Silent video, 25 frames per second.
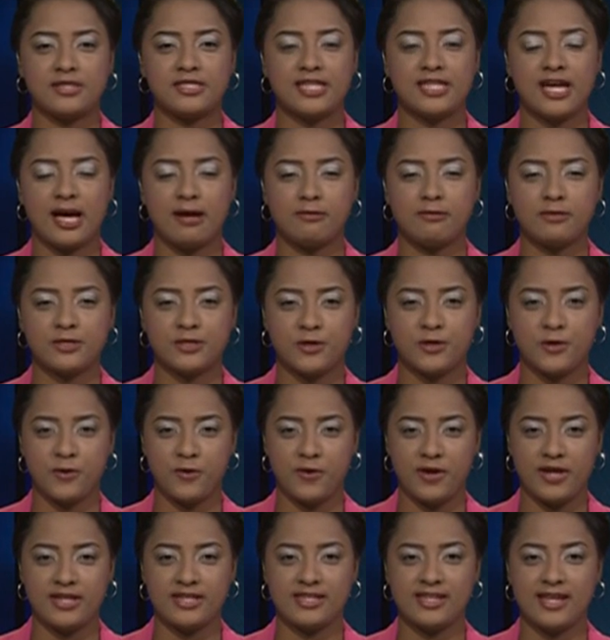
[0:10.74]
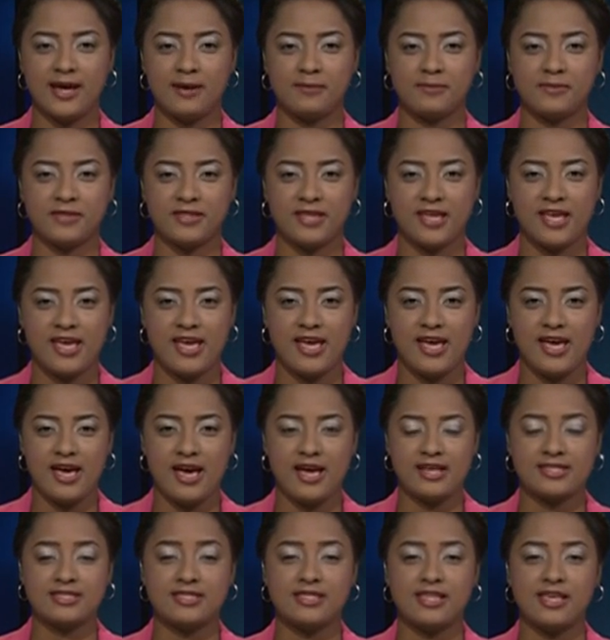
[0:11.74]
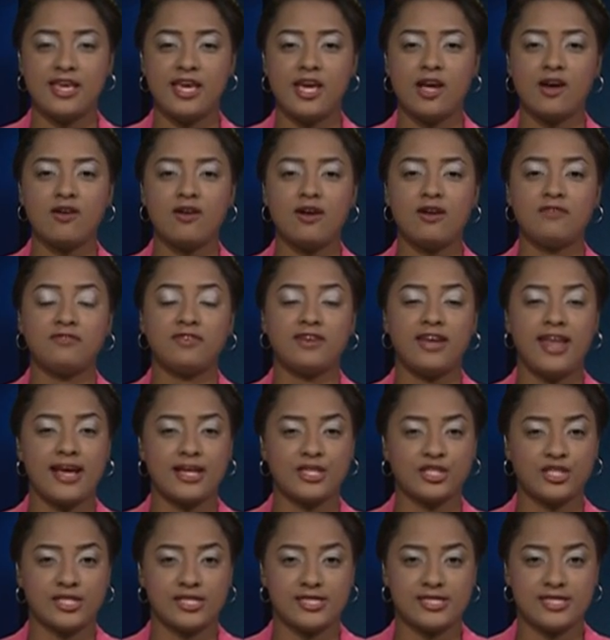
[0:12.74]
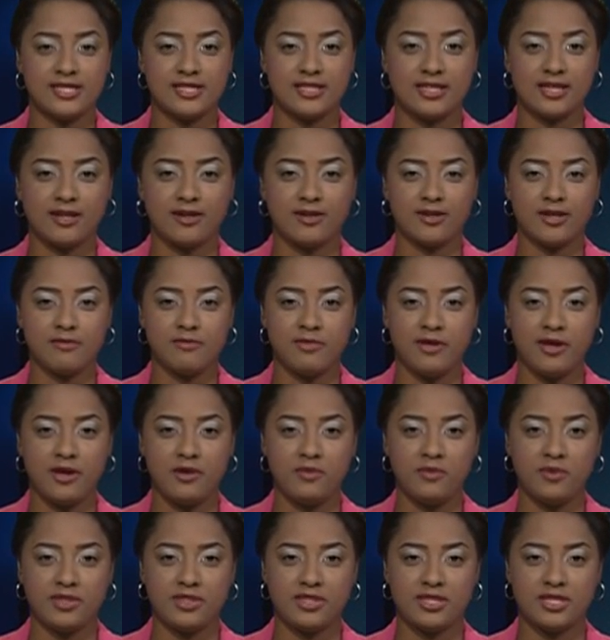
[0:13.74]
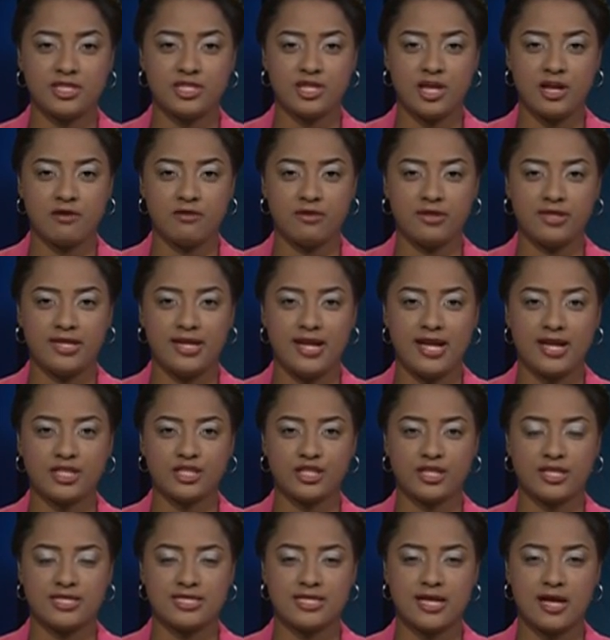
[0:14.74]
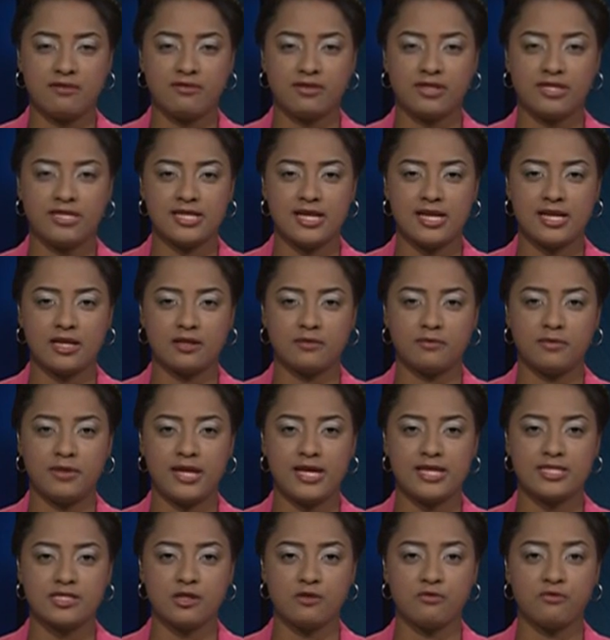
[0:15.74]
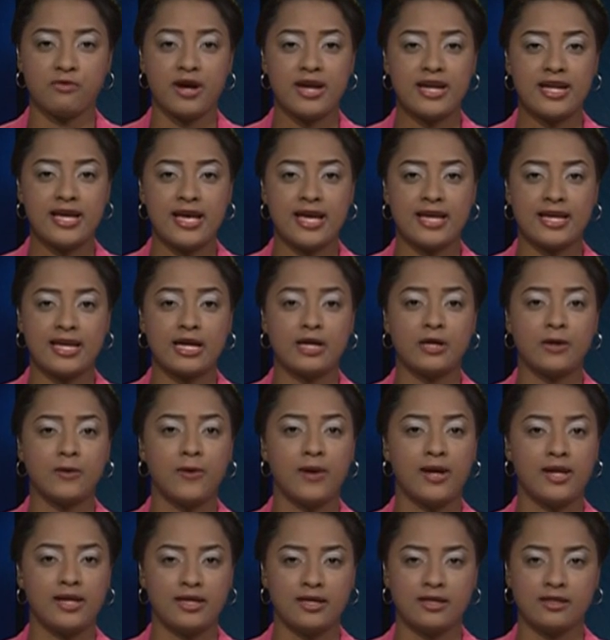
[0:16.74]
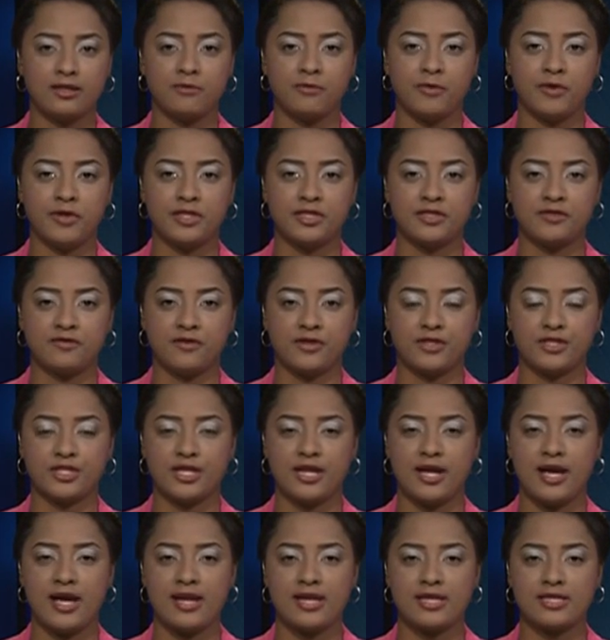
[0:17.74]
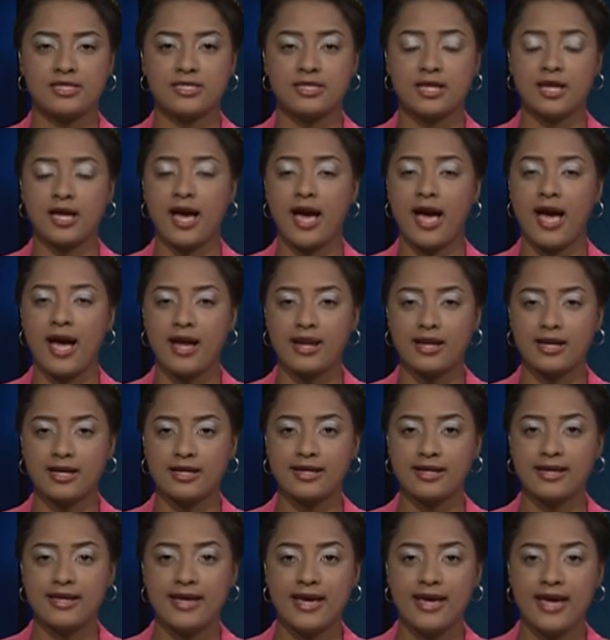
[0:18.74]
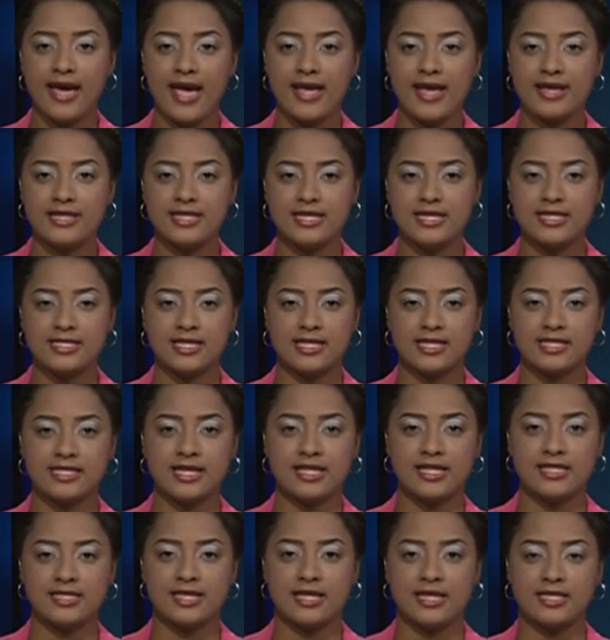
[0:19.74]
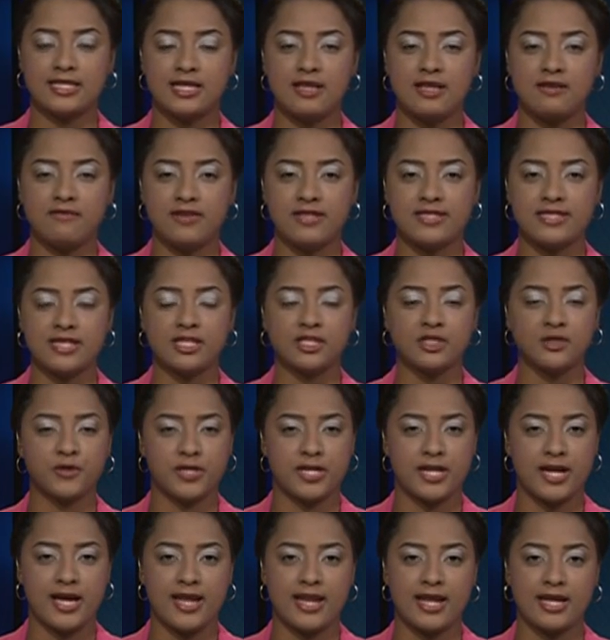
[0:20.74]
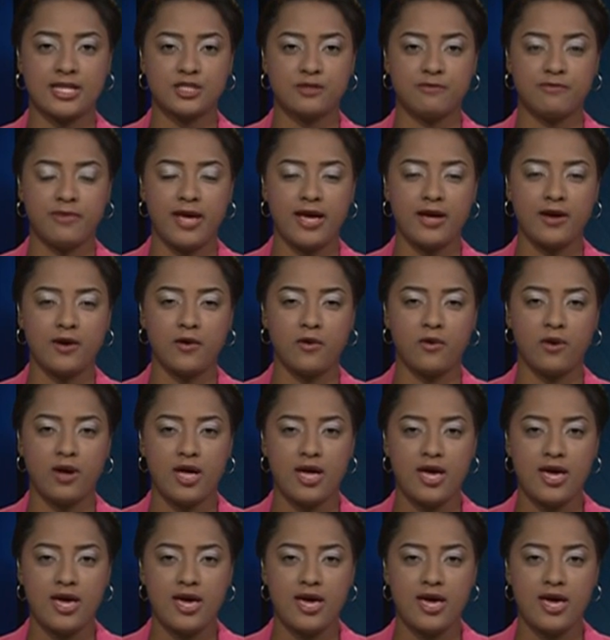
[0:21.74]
time to go in depth. It's the year of elections in the Caribbean, with general elections having taken place already in Anguilla, the British Virgin Islands, Guyana, Haiti, St. Kitts and Nevis, and Trinidad and Tobago.